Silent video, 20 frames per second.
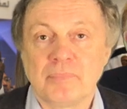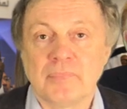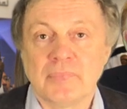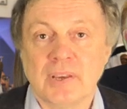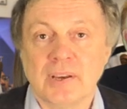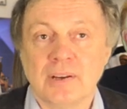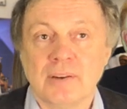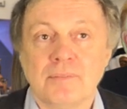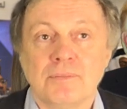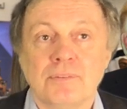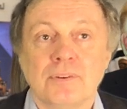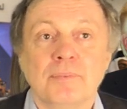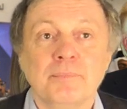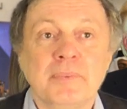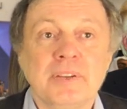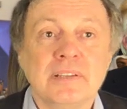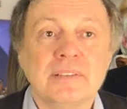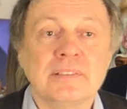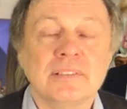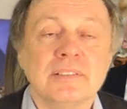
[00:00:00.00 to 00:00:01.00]
Yeah, for
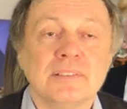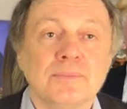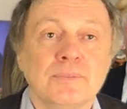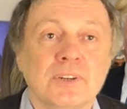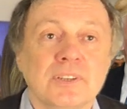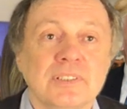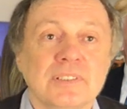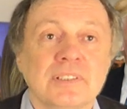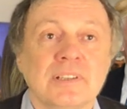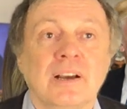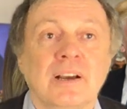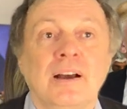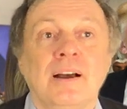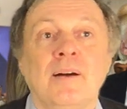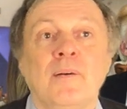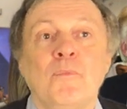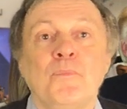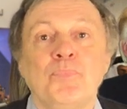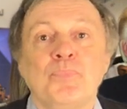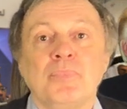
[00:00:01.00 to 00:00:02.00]
me this was
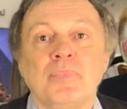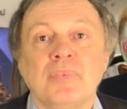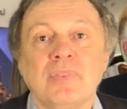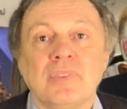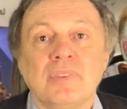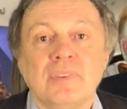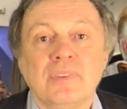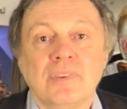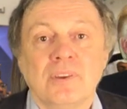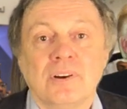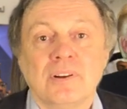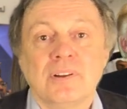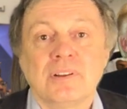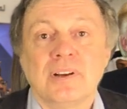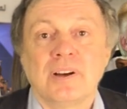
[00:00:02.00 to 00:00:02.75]
not